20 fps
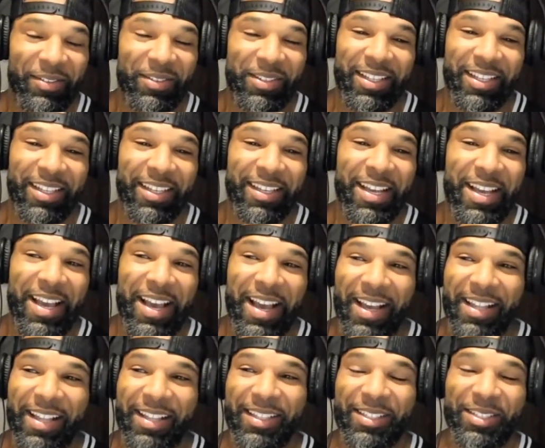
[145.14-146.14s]
everything,
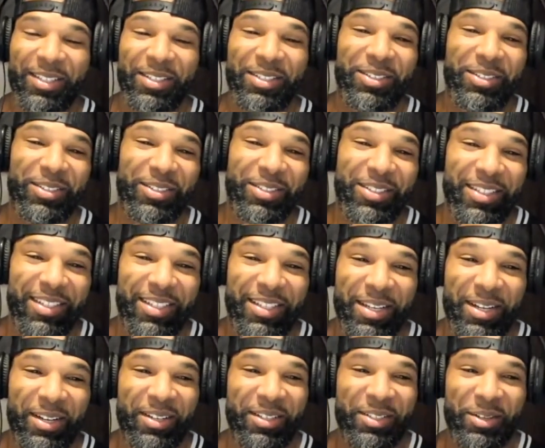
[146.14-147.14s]
and then so you're sitting
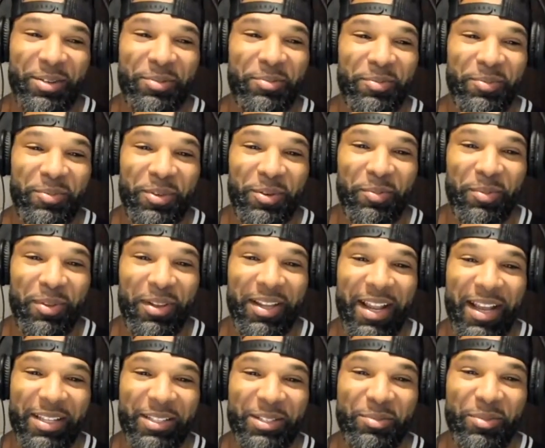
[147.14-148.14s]
there and your
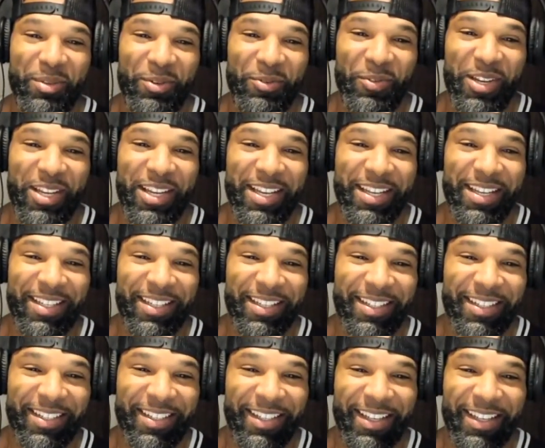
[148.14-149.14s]
plate has to be reheated,
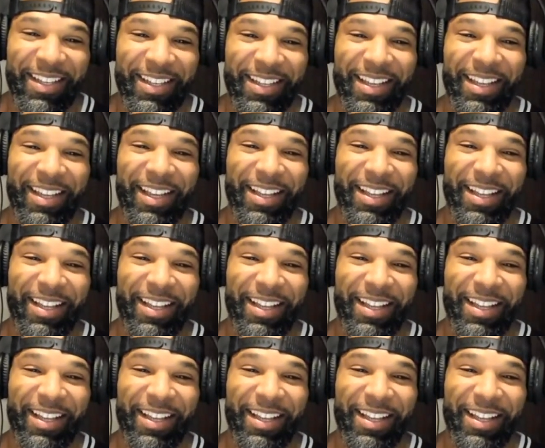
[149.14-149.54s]
and